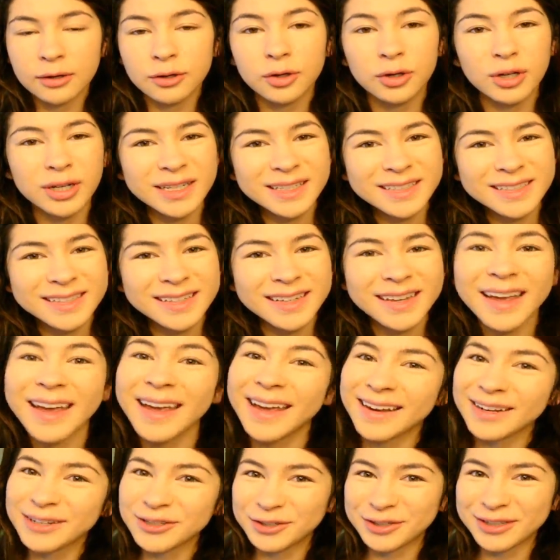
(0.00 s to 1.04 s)

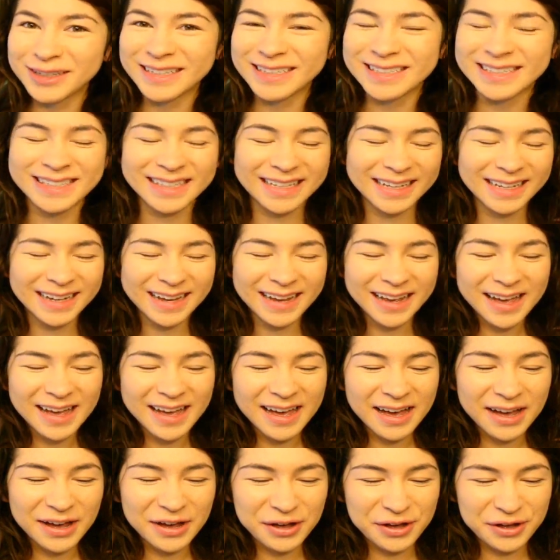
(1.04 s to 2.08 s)
and greasy.
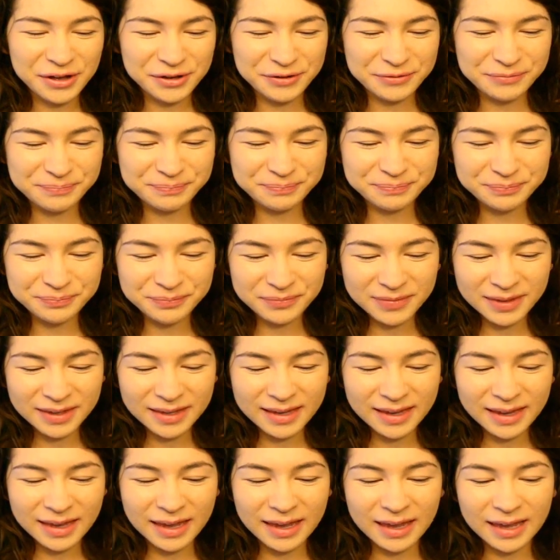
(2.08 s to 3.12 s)

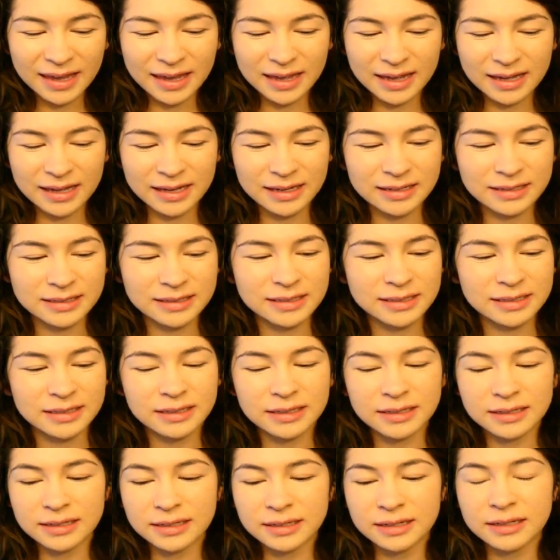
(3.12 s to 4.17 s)
And
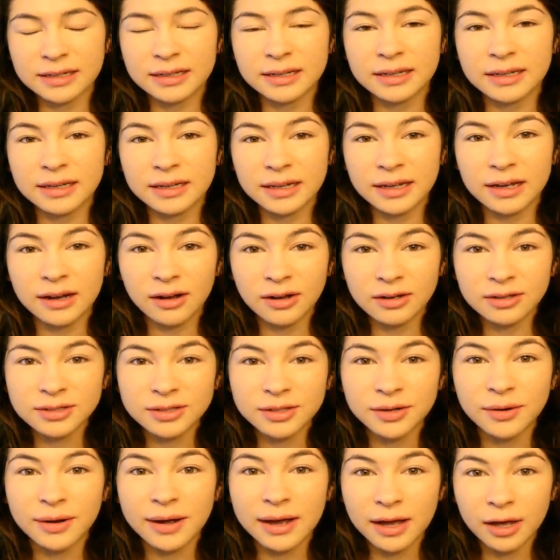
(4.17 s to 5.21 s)
it
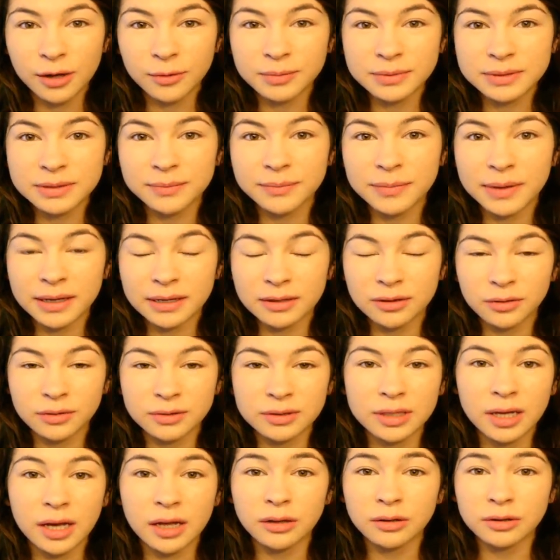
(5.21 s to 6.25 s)
also helps make
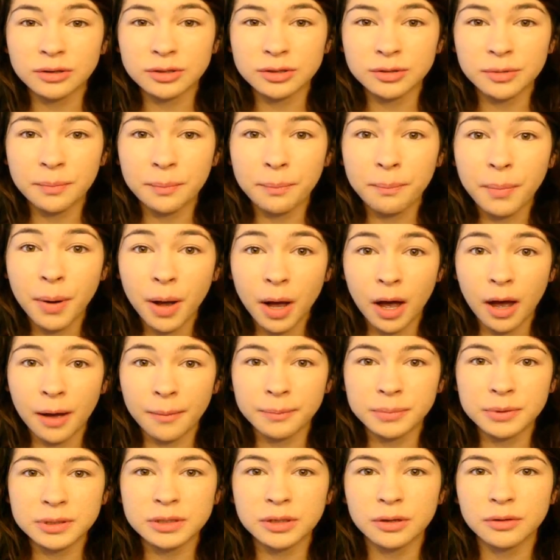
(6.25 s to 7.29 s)
those colors
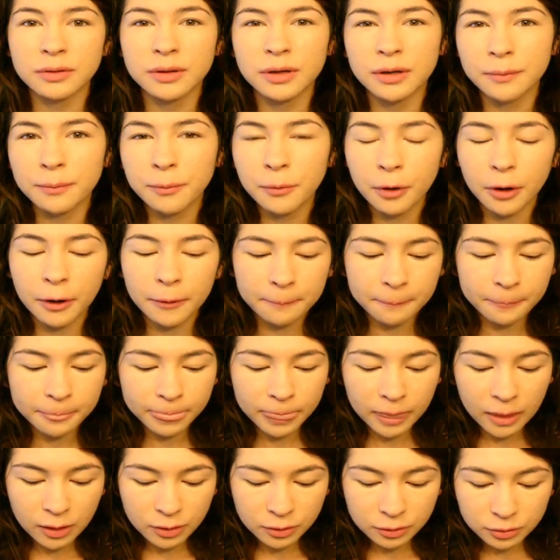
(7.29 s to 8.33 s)
pop. So they're more
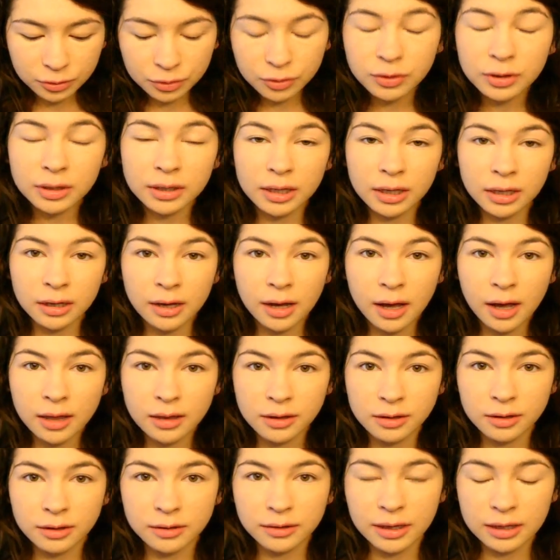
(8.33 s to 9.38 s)
true to their
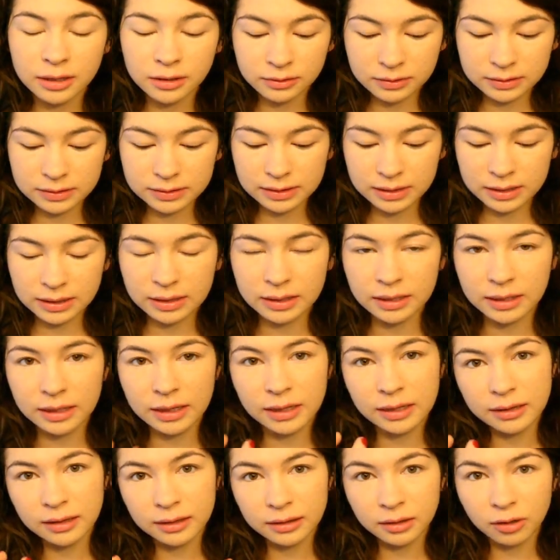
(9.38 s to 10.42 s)
color that you see
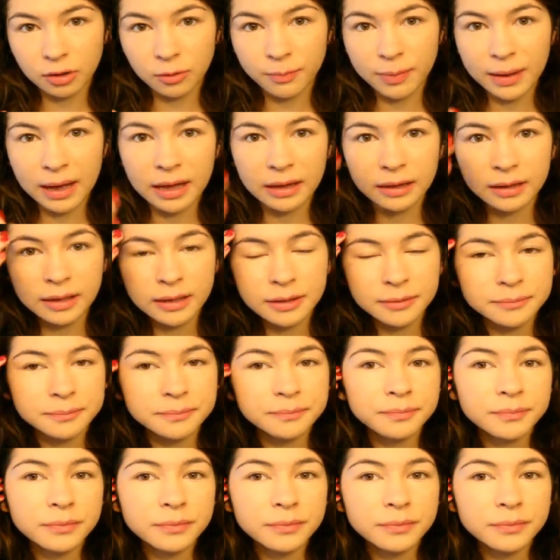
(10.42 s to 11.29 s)
in the little palette.